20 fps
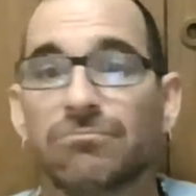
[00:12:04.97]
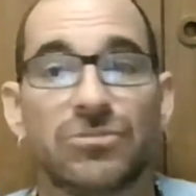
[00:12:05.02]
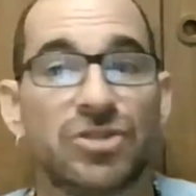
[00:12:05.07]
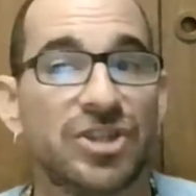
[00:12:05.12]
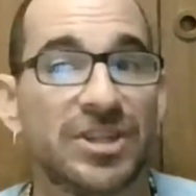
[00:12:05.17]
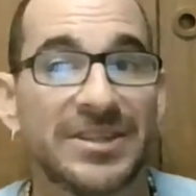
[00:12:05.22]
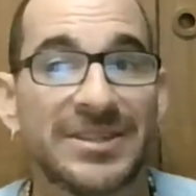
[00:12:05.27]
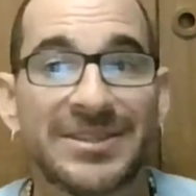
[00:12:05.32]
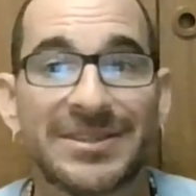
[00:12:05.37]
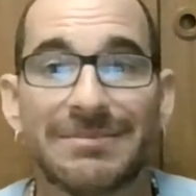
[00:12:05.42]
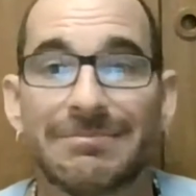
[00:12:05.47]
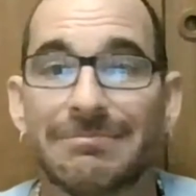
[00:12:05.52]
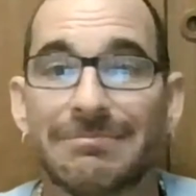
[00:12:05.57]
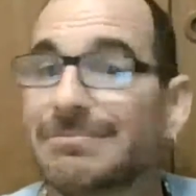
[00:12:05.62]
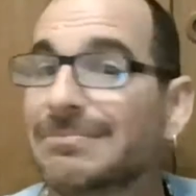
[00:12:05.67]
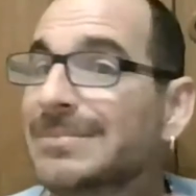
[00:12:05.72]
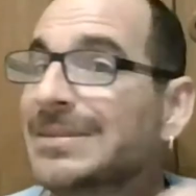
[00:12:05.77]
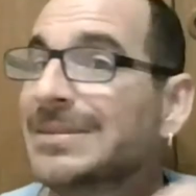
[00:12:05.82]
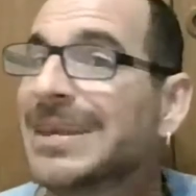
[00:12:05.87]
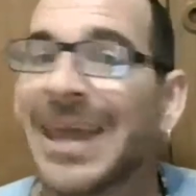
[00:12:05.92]
just
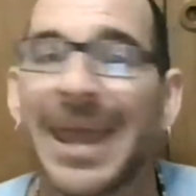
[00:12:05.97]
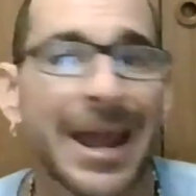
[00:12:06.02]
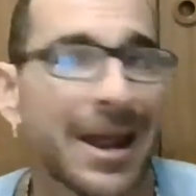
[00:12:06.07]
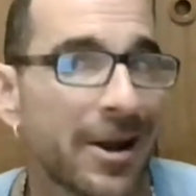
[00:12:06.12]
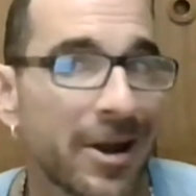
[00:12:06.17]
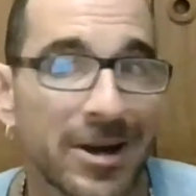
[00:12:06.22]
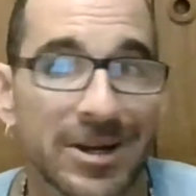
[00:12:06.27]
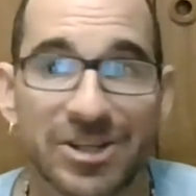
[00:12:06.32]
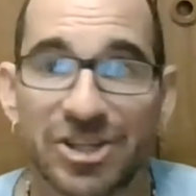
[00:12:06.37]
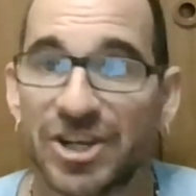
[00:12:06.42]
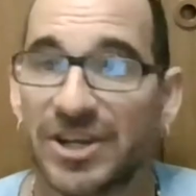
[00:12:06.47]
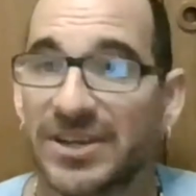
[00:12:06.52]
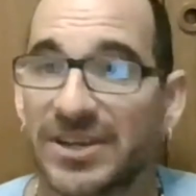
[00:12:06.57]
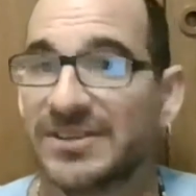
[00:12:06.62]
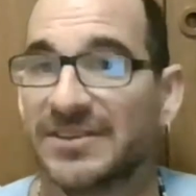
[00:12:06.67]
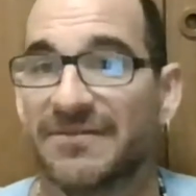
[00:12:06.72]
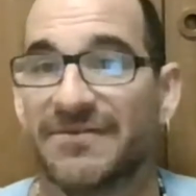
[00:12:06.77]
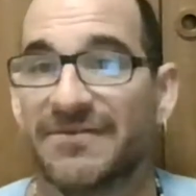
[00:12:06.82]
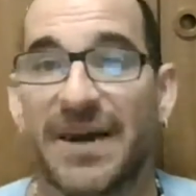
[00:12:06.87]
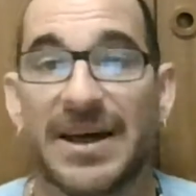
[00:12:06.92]
cannot
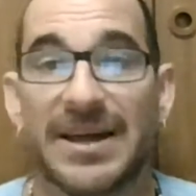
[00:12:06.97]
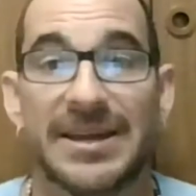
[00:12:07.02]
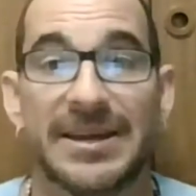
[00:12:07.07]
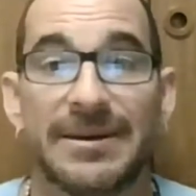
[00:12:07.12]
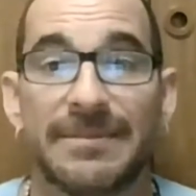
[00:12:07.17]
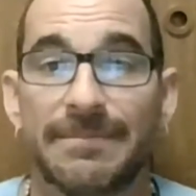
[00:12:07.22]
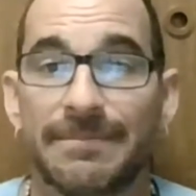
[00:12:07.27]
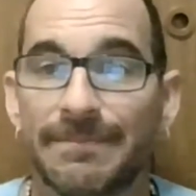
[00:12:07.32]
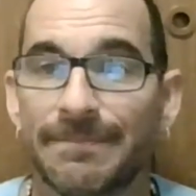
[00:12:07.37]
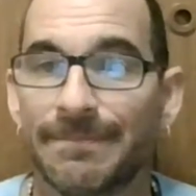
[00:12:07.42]
justify it.